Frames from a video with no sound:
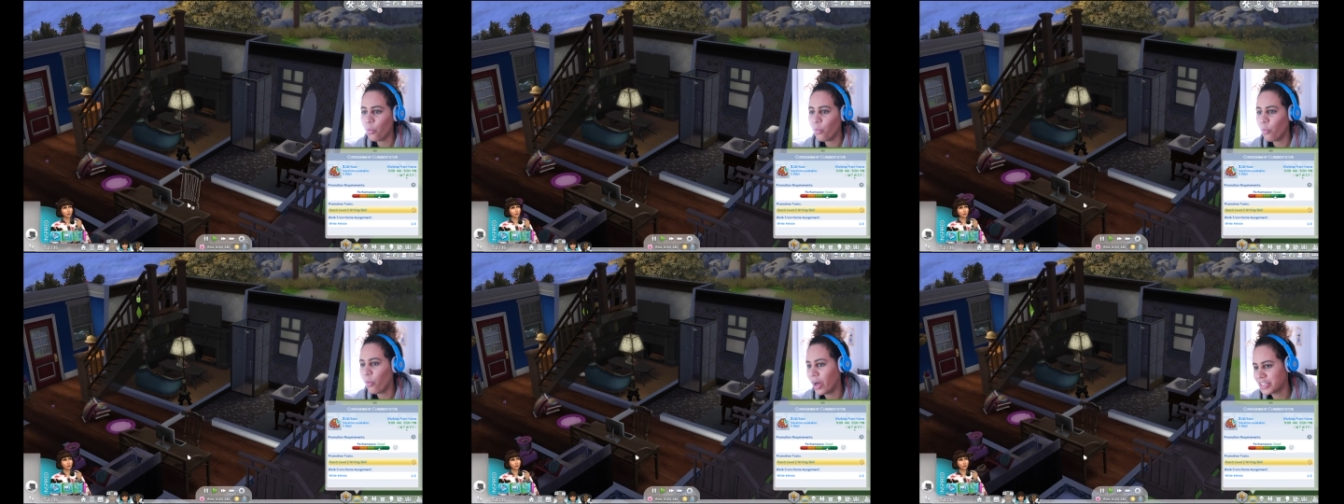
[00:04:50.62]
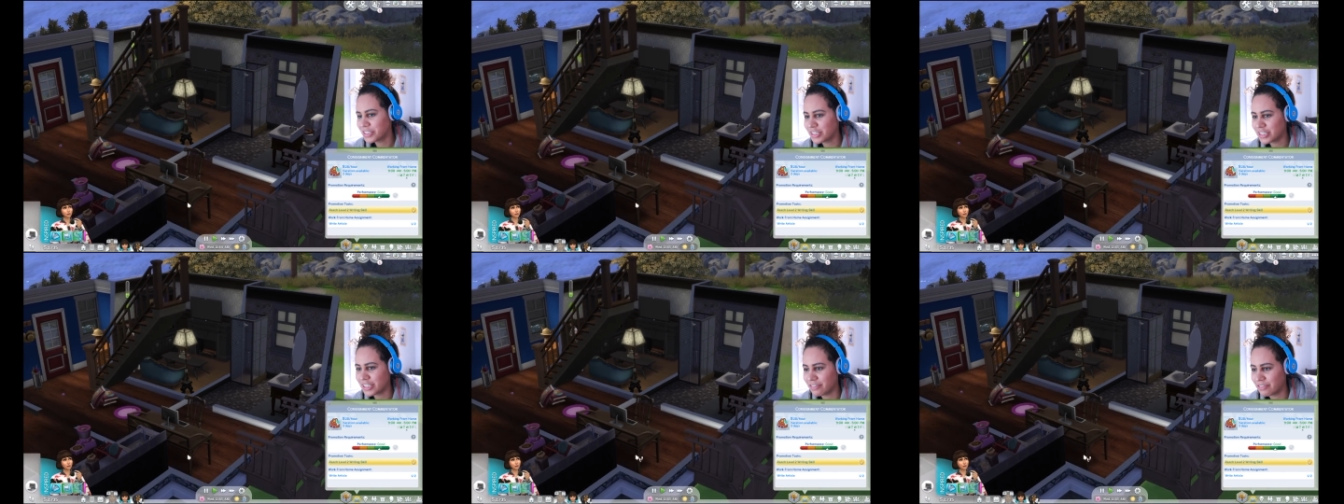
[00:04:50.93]

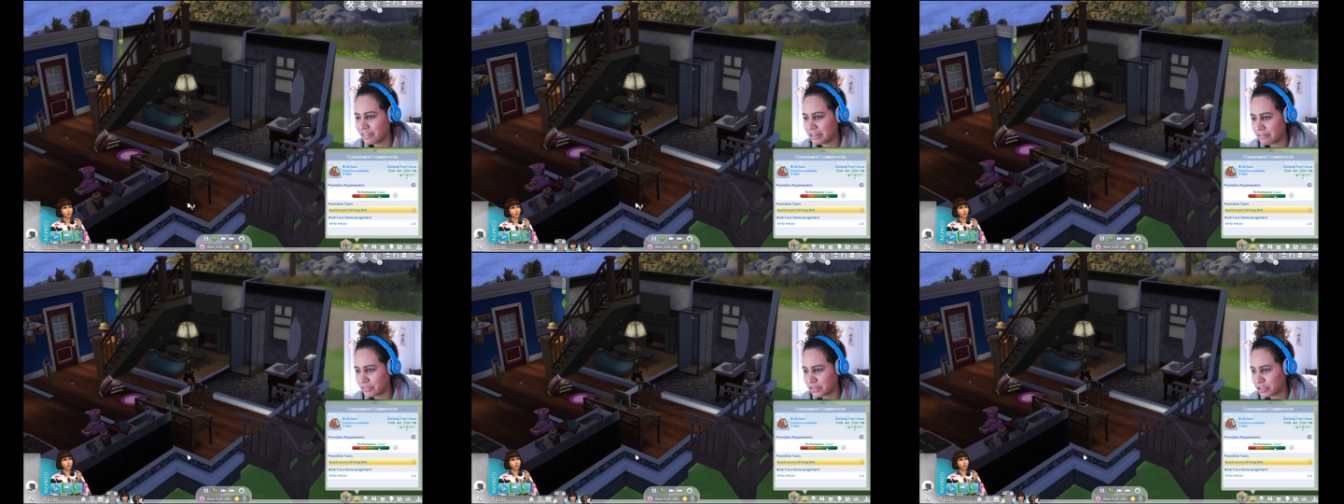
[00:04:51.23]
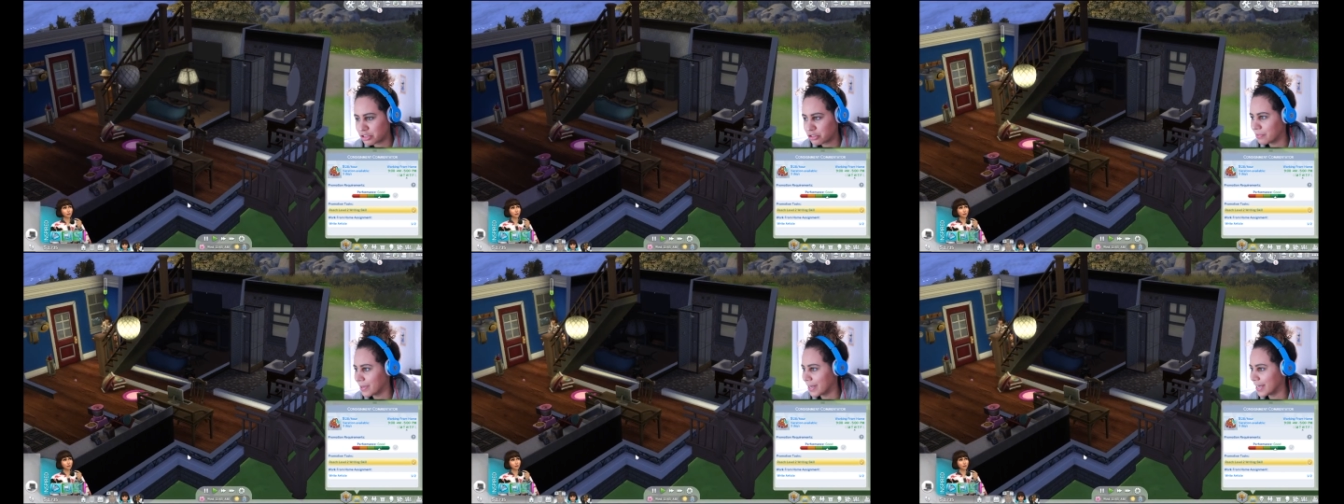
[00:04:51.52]
Watch T V for
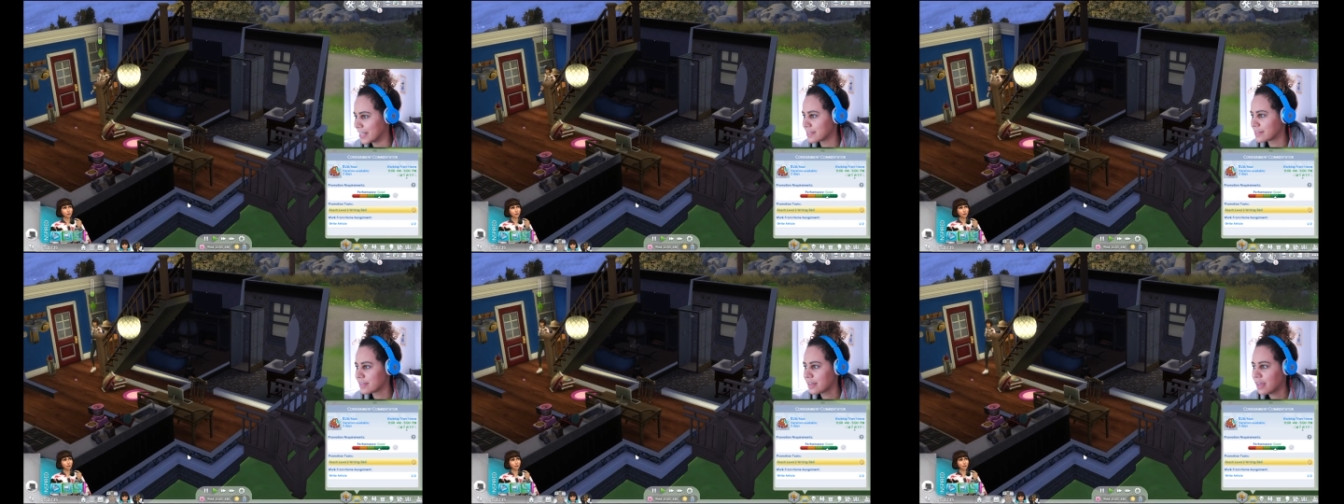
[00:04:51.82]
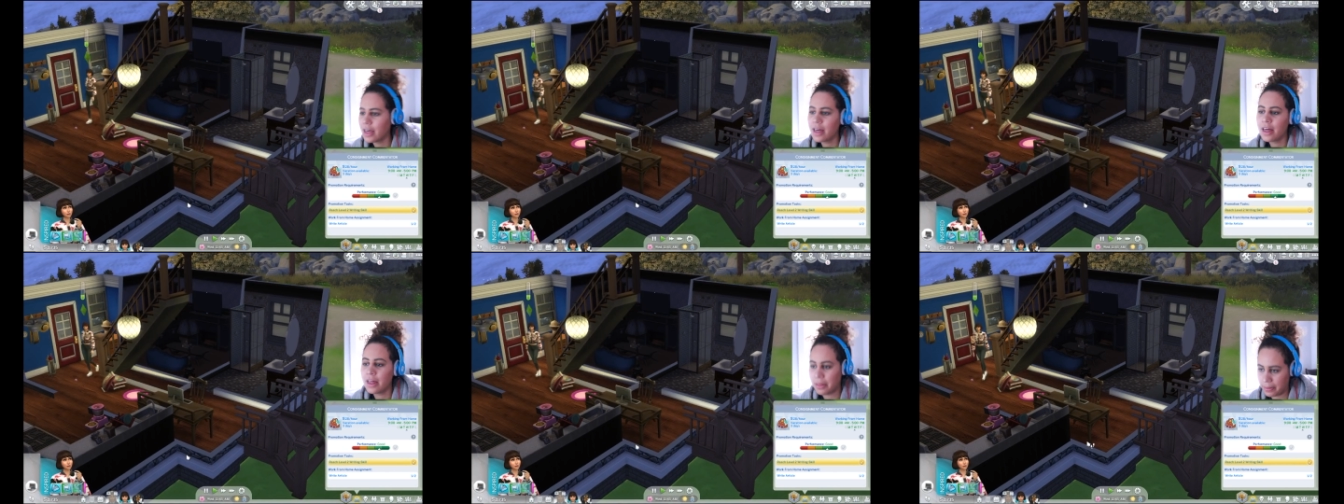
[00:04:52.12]
two minutes,
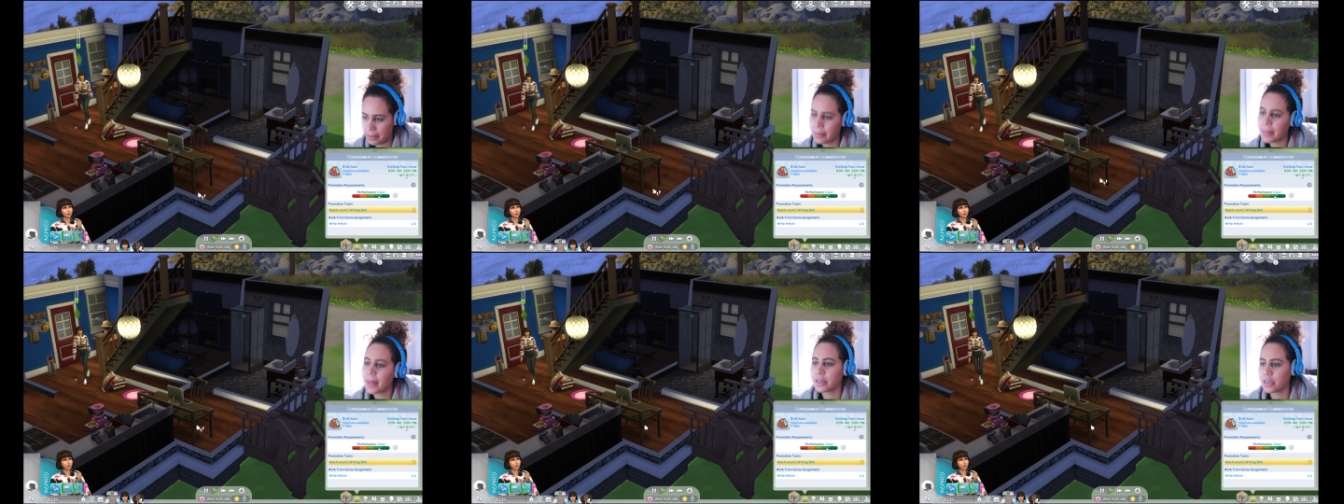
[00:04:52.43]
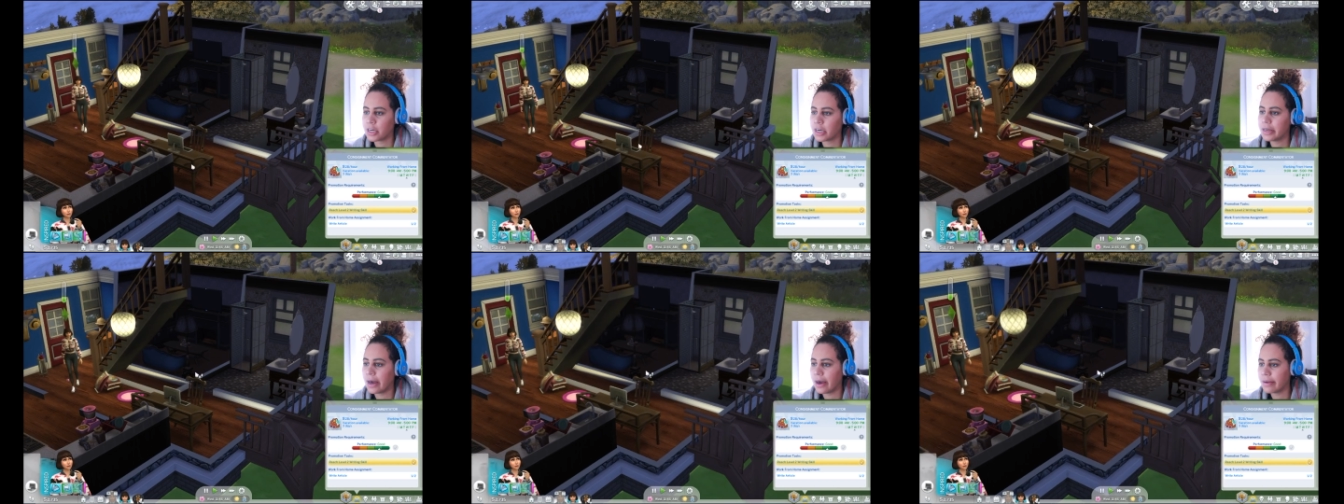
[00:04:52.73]

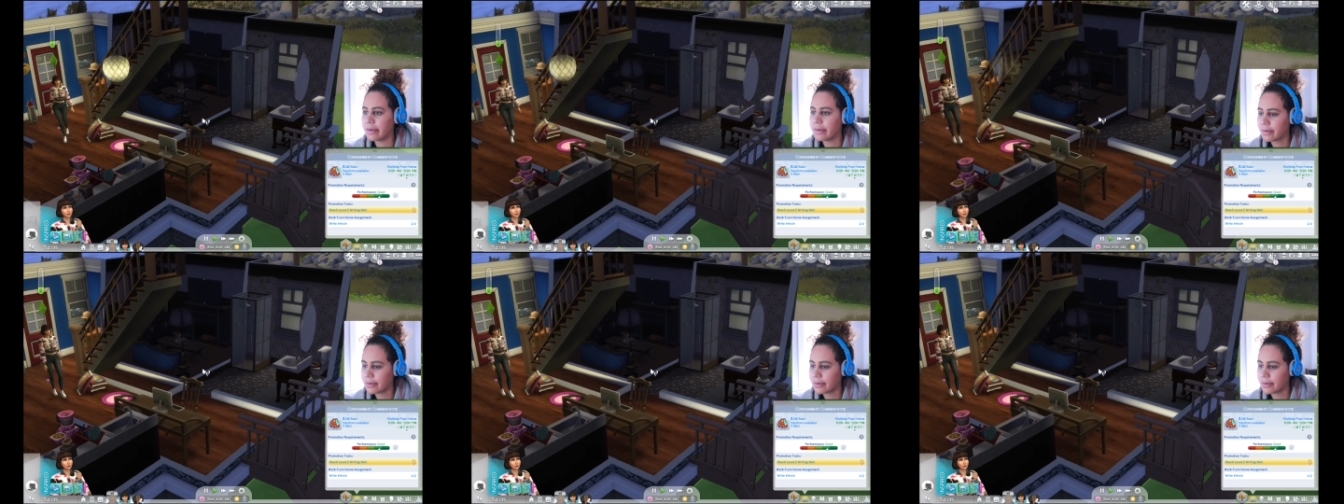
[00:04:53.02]
then you're done.